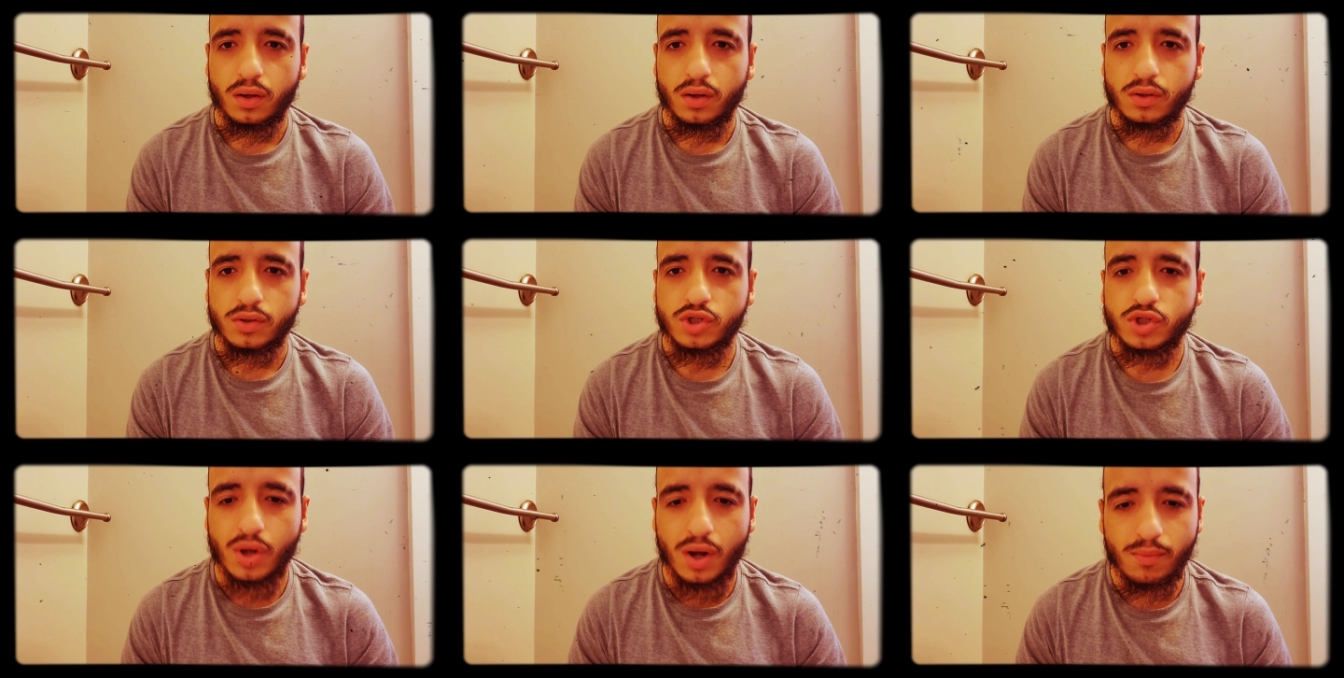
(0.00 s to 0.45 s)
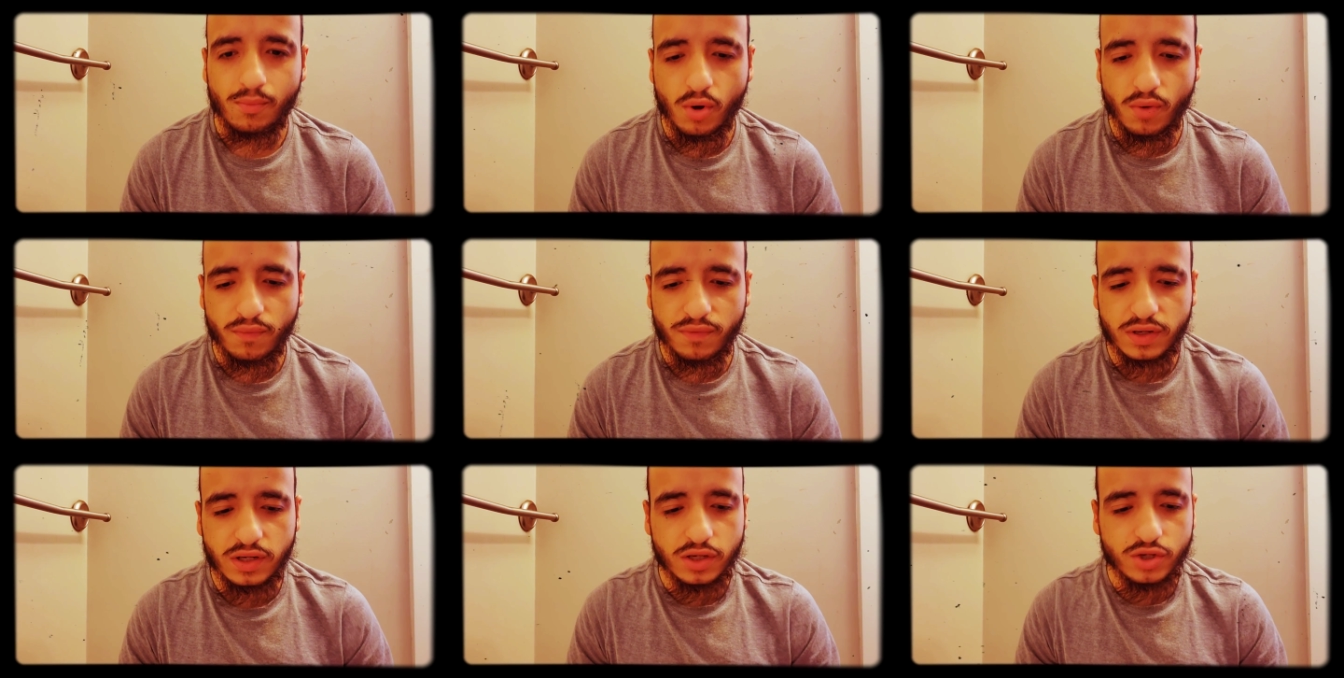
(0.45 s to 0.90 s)
So I'm
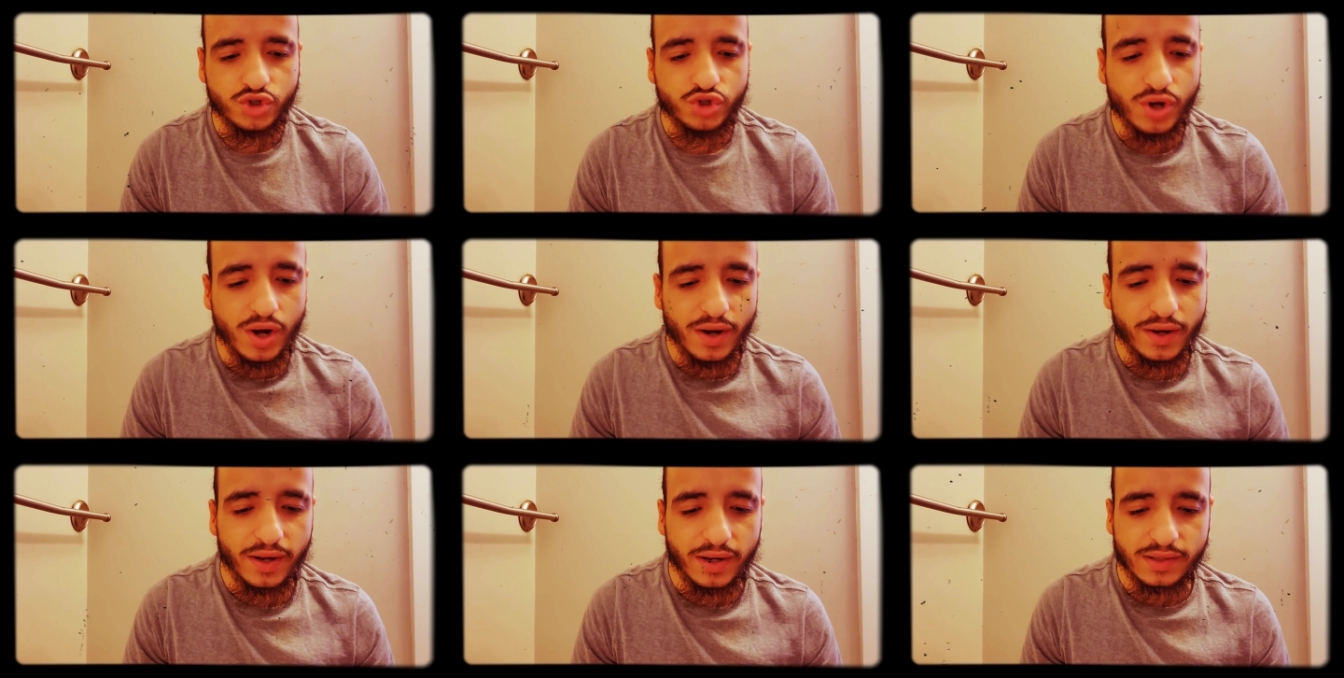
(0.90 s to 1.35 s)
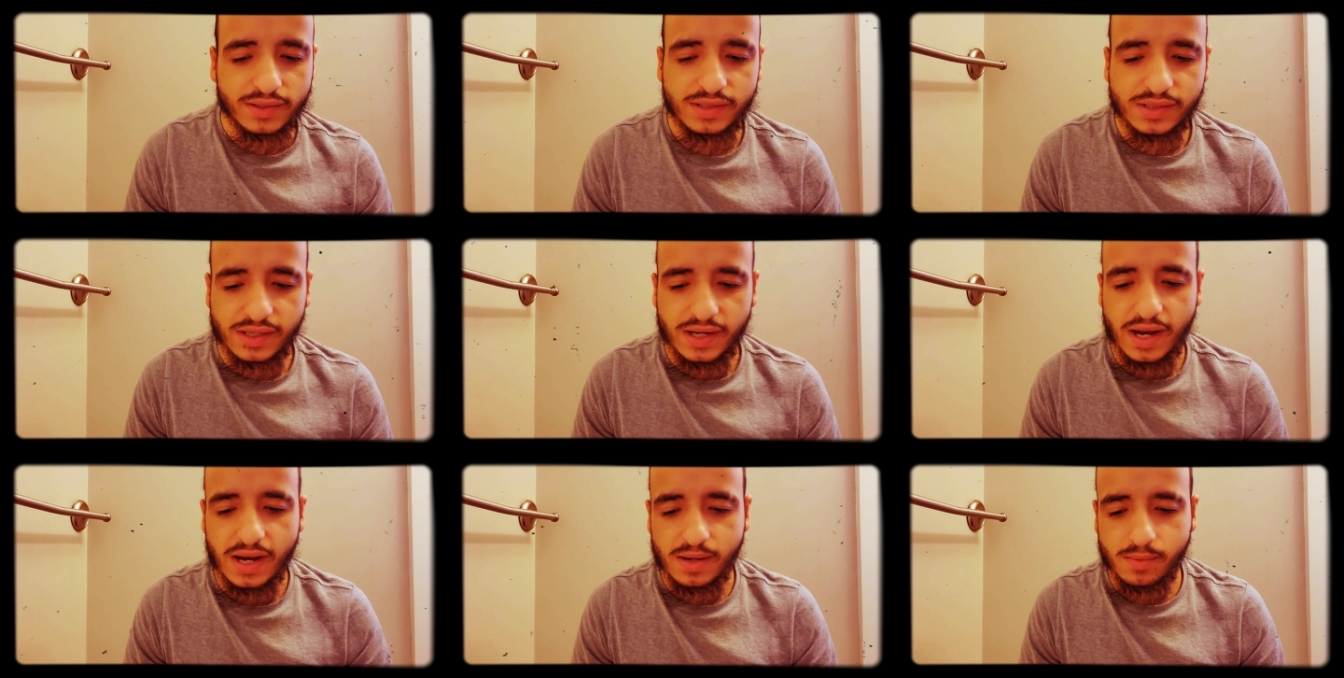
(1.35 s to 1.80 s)
over here trying to
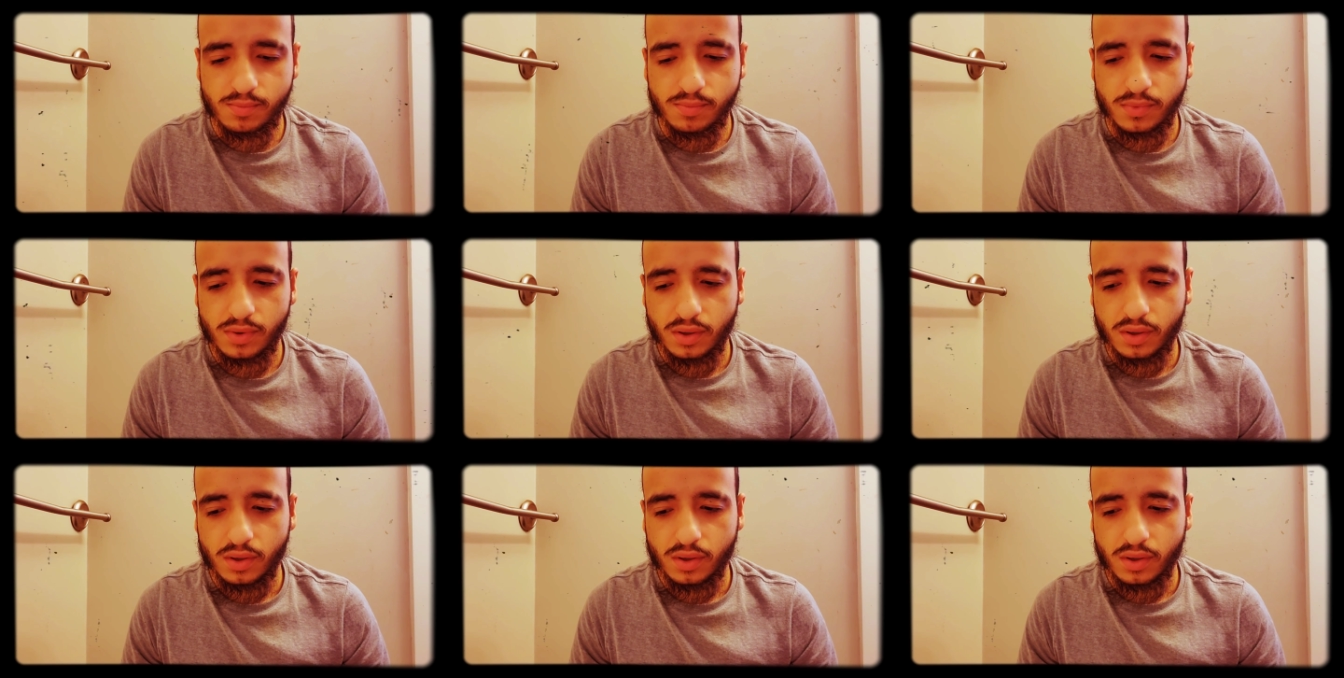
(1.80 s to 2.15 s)
escape.